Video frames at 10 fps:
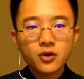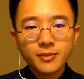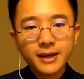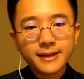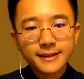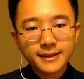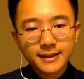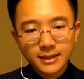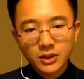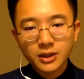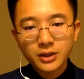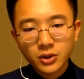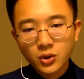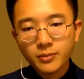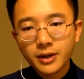minutes. Took us
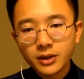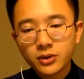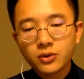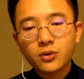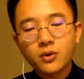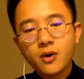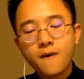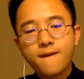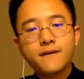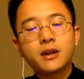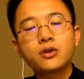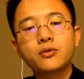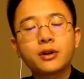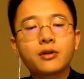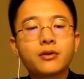2 minutes to finish
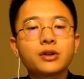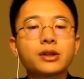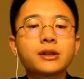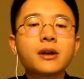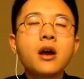reading the questions.